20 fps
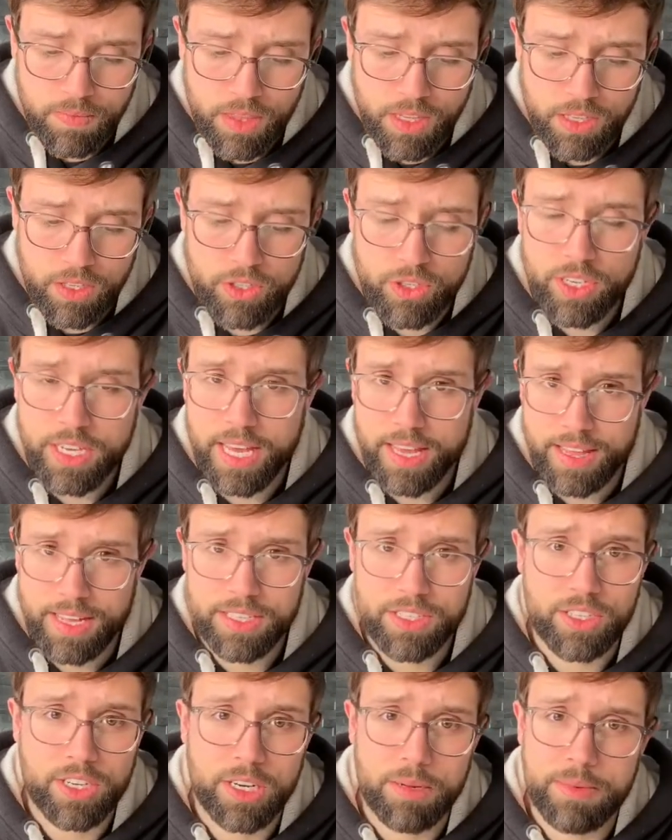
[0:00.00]
So yeah,
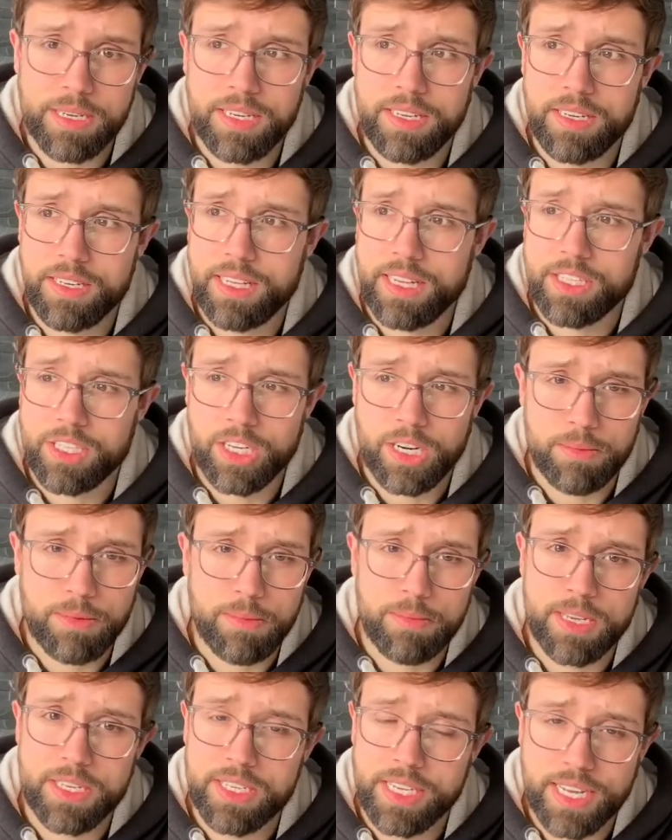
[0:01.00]
that's going to be
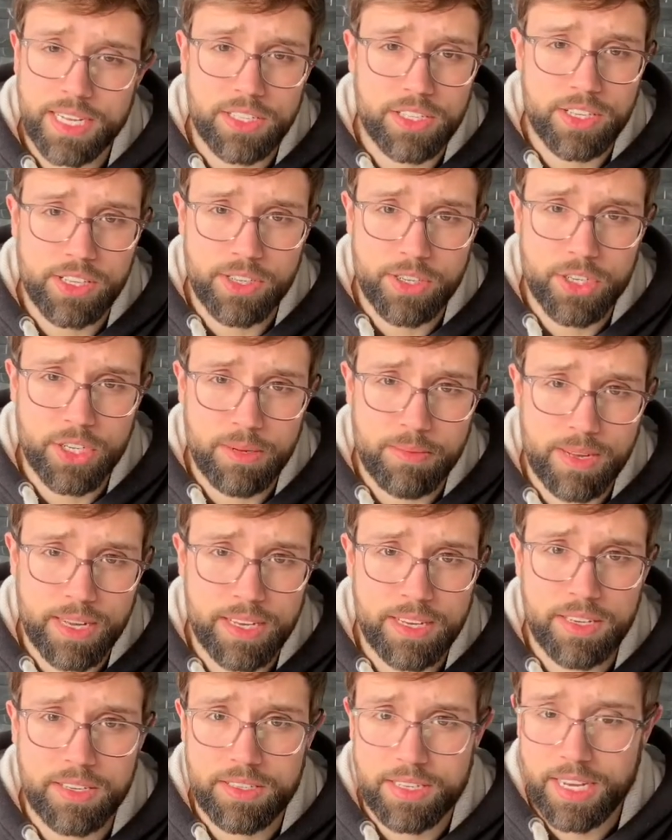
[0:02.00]
my second solution to
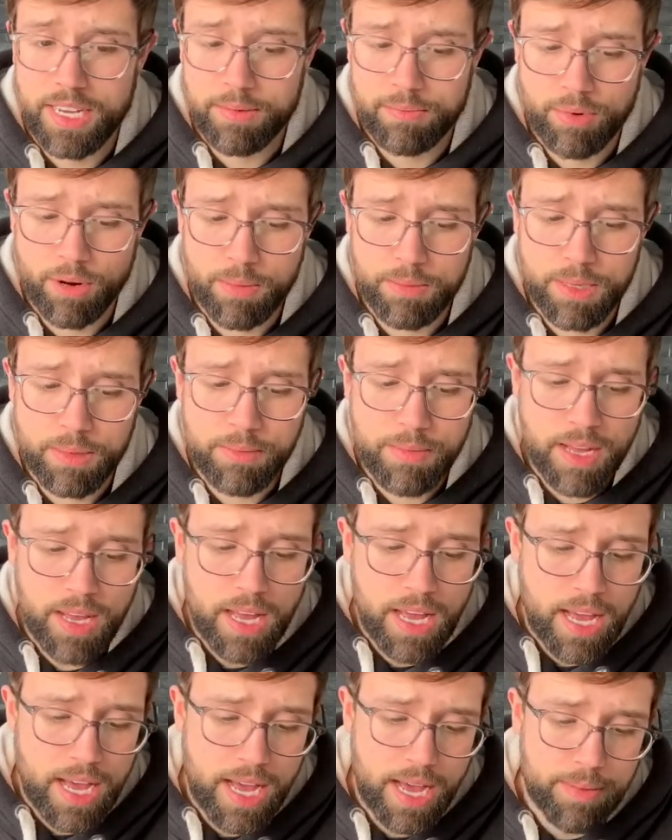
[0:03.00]
my second problem.
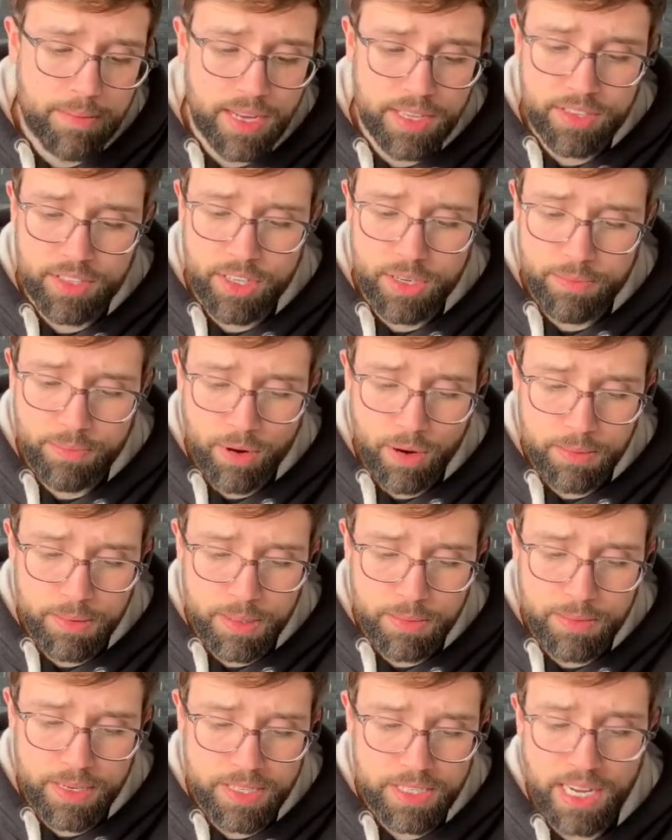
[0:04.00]
My third
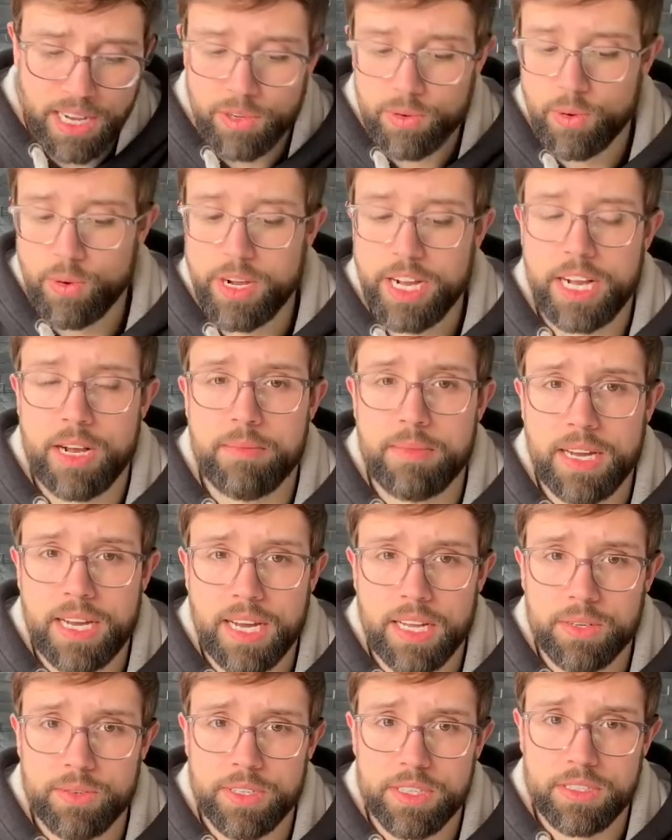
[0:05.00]
problem is, how do I work out my
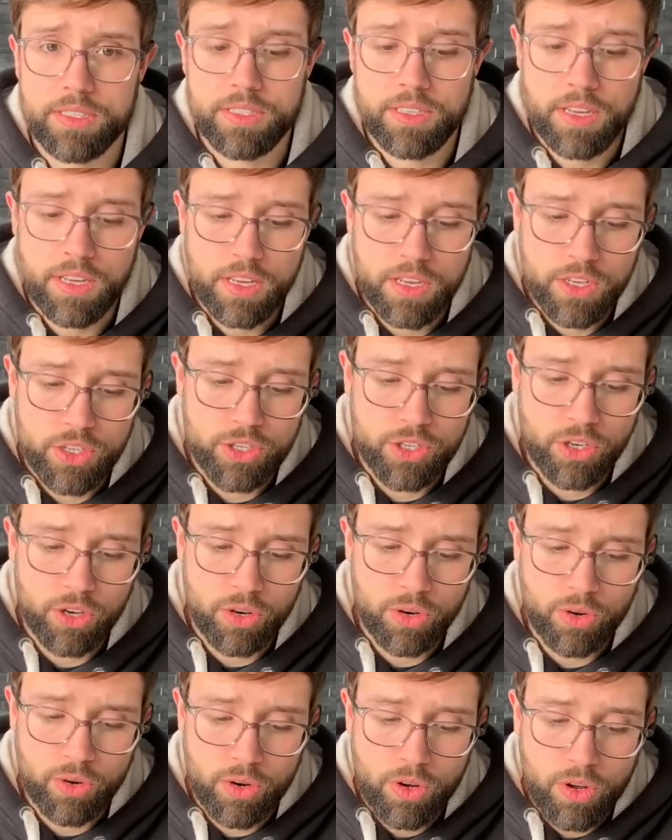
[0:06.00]
calories?
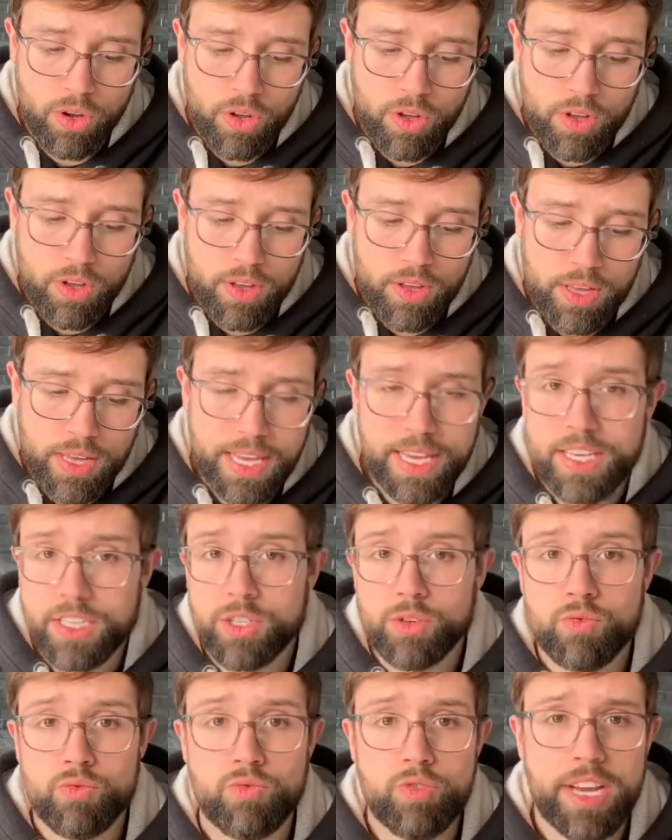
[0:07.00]
So here's
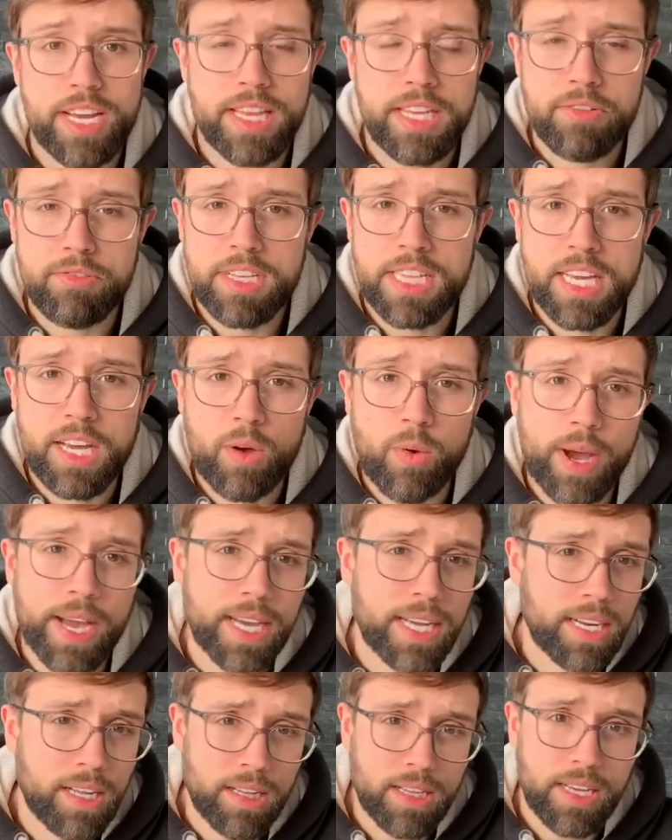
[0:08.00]
a really, really quick,
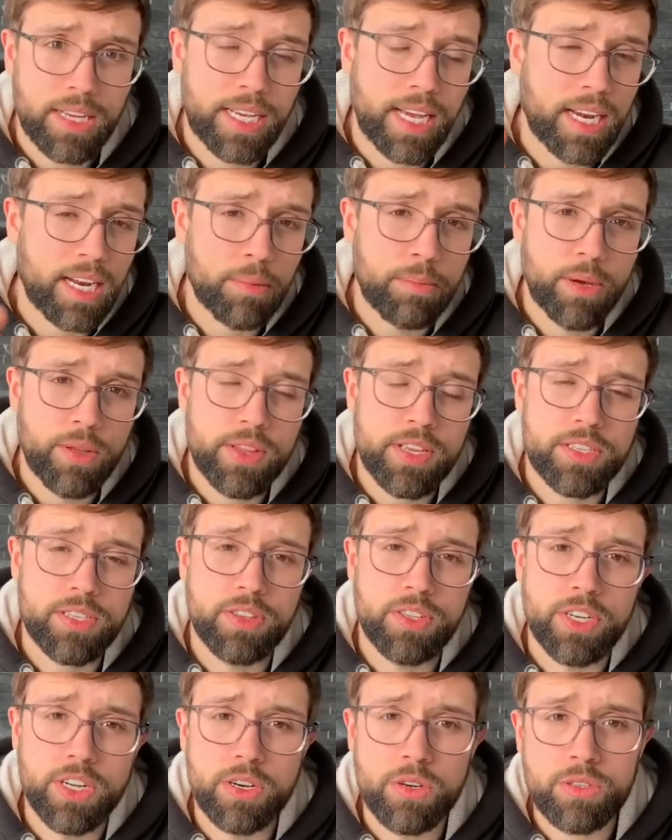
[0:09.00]
and I'll put this
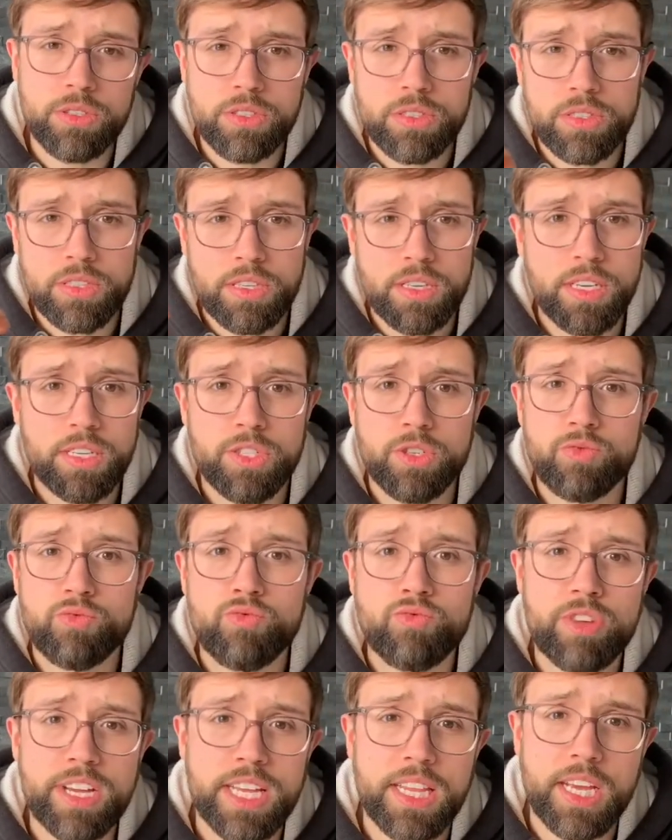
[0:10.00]
in the notes. Here's a
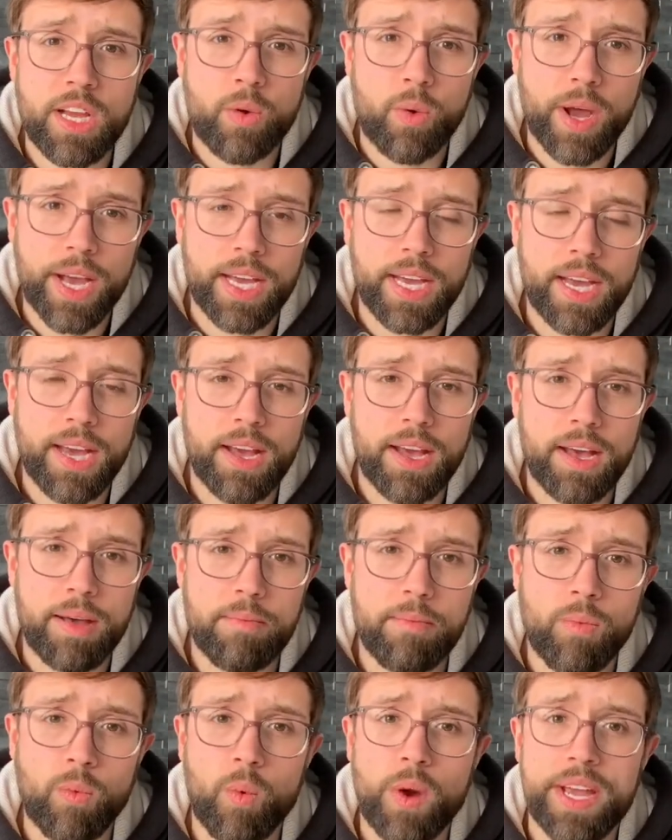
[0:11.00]
really quick
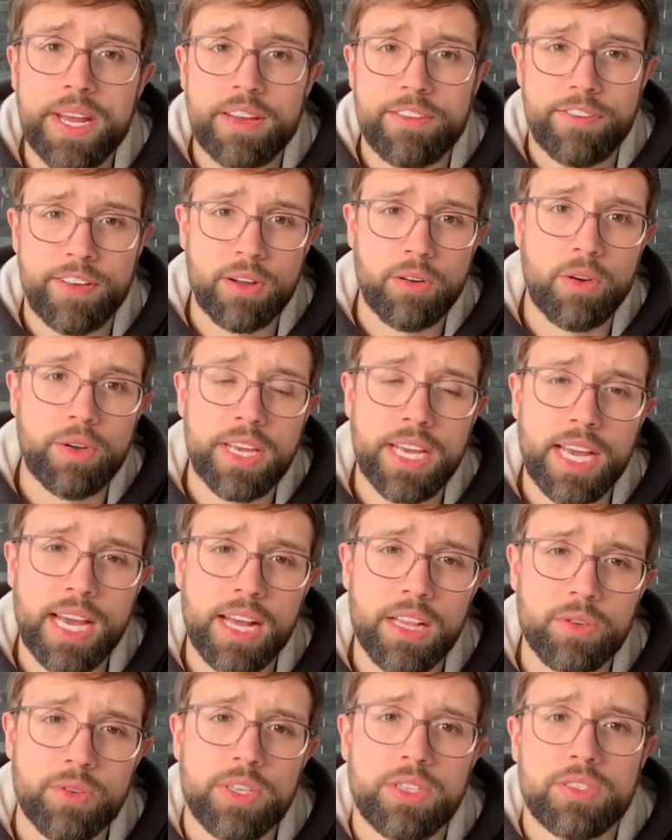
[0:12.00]
way to figure out your
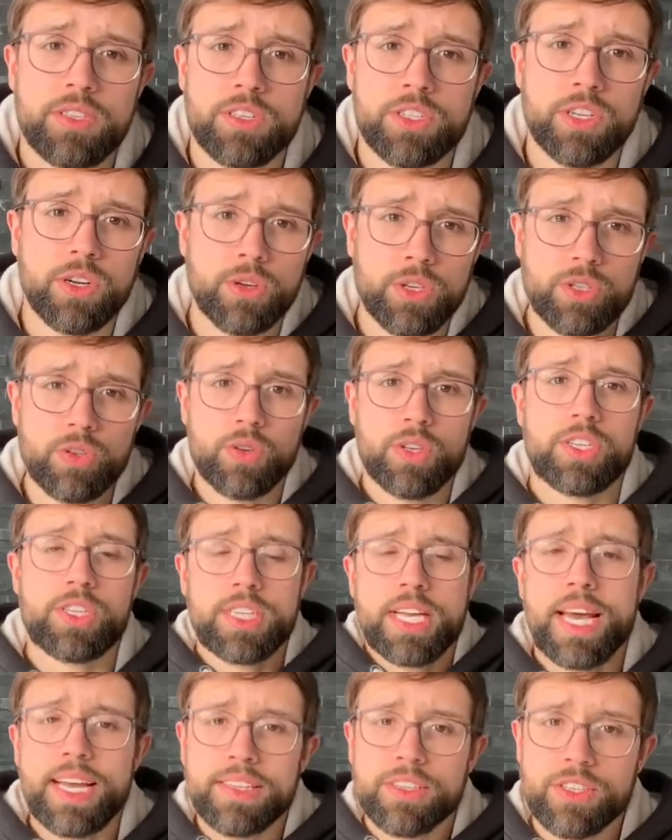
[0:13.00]
calories. There's no sort of
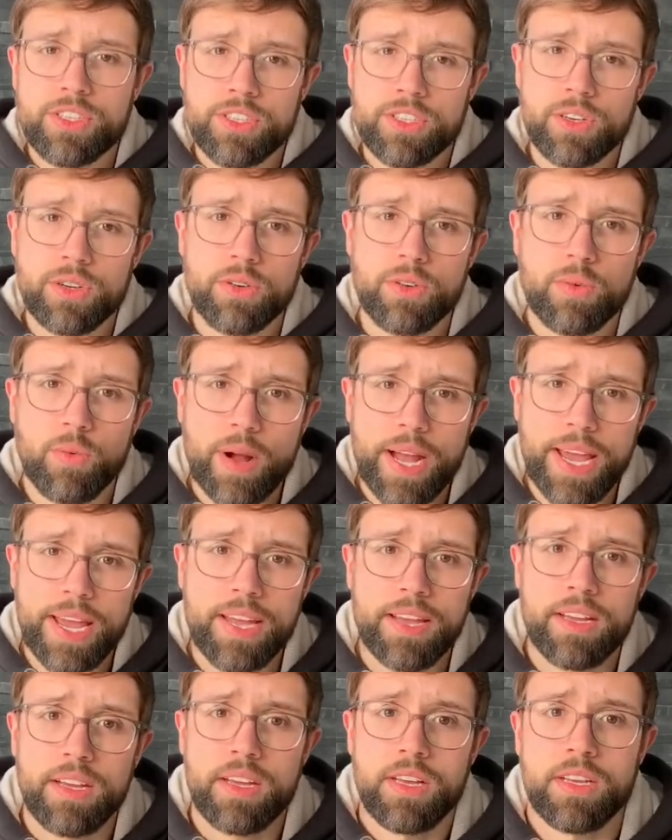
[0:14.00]
set in stone
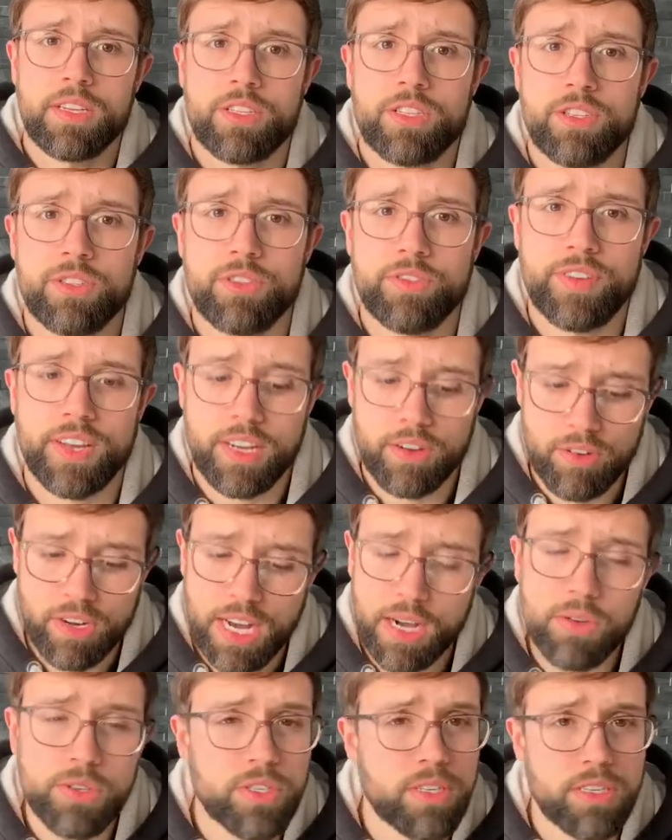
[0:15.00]
way to figure it
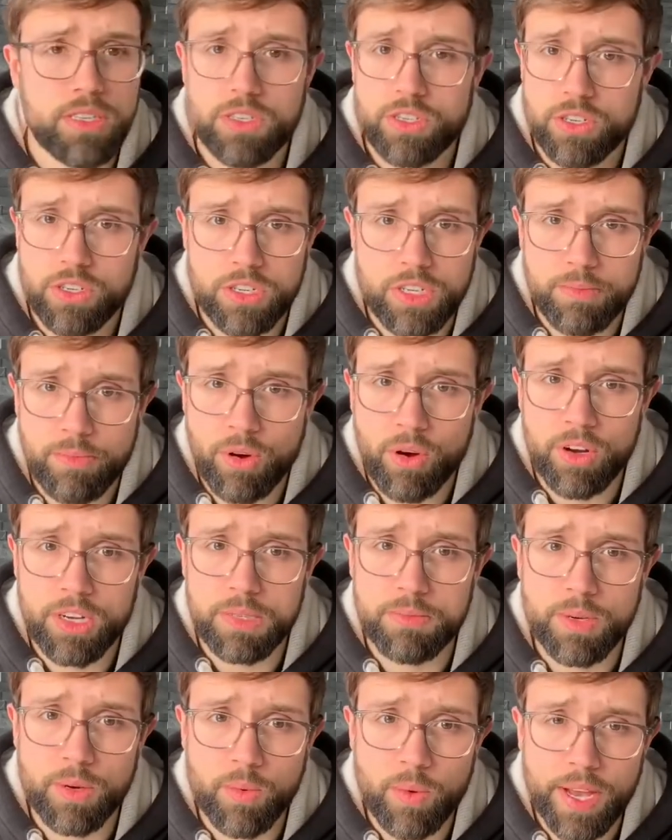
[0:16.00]
out. So this is just an
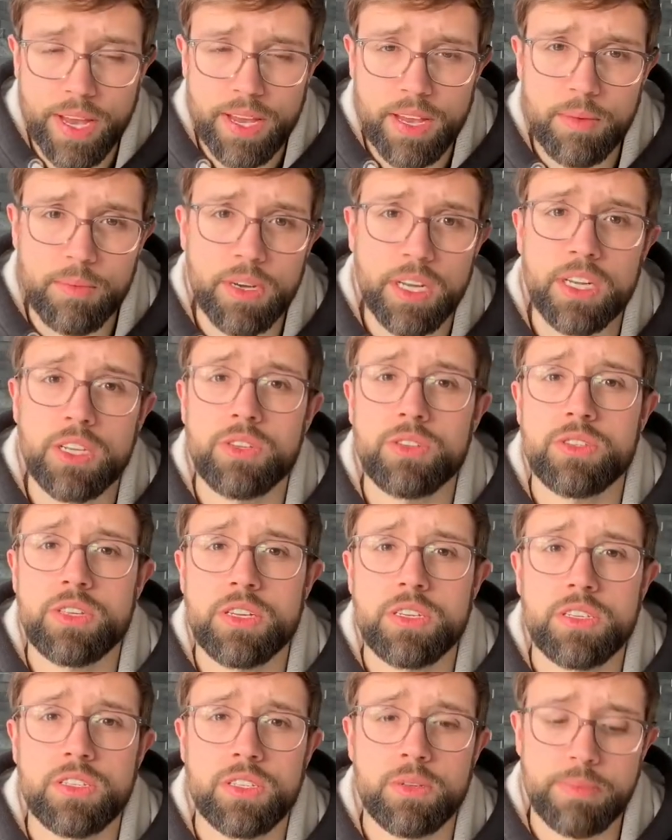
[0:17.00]
approximate way, and we're going to use
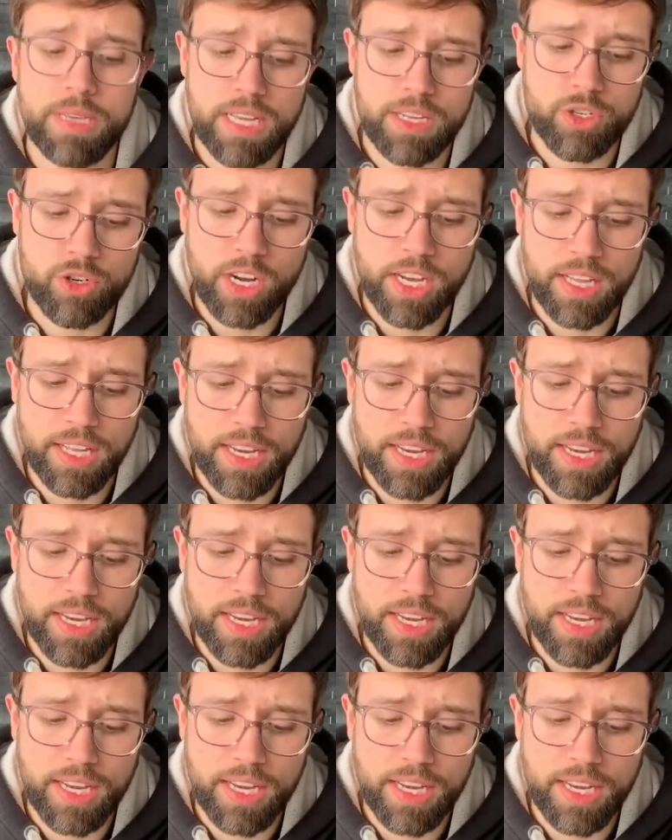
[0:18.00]
this as a bit of trial and